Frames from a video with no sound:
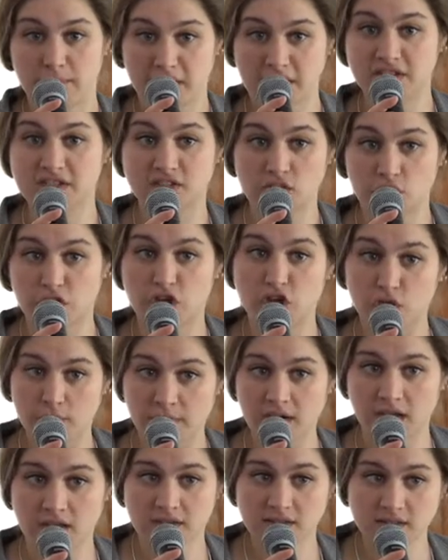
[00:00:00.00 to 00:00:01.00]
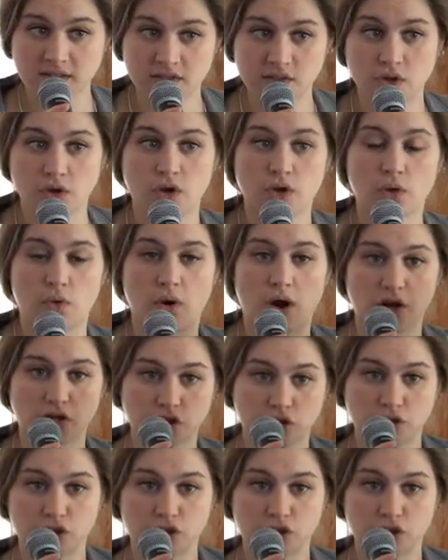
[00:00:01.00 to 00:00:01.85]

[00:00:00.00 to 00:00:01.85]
Minnesota humanists who are,